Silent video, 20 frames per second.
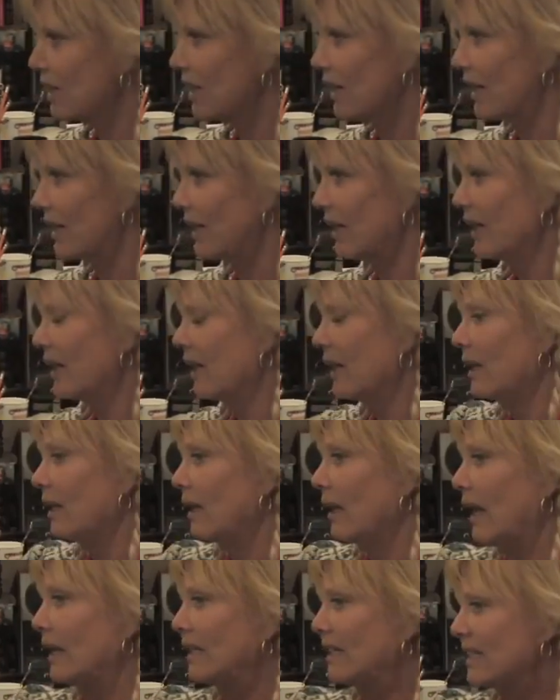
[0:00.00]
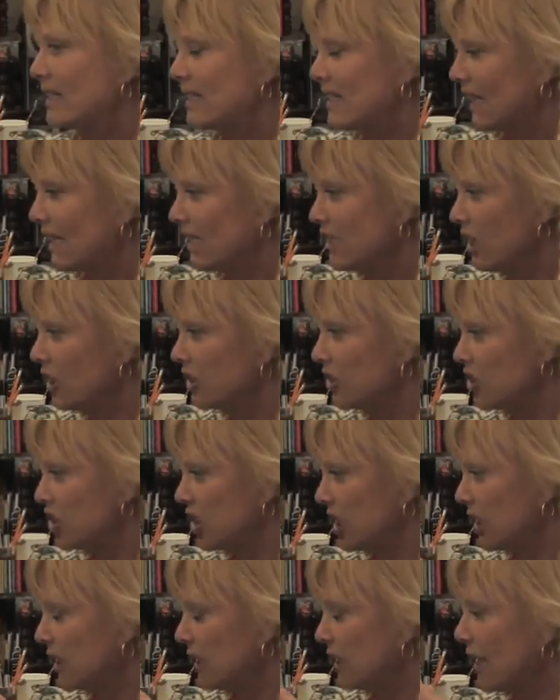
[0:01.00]
why, and this
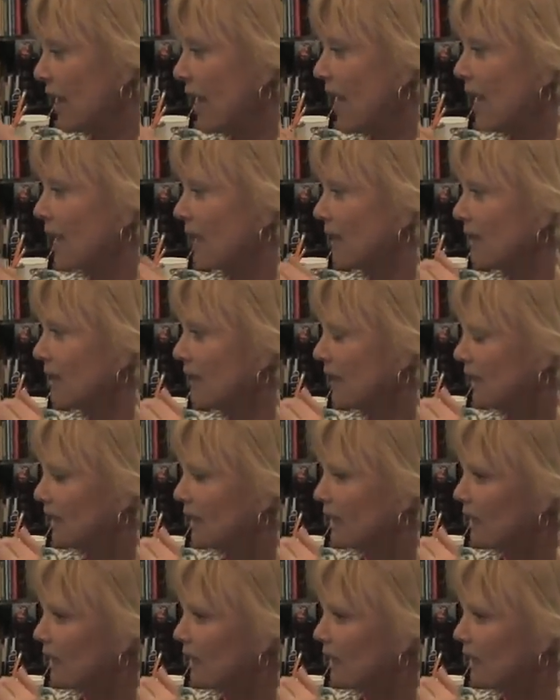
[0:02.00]
technology can,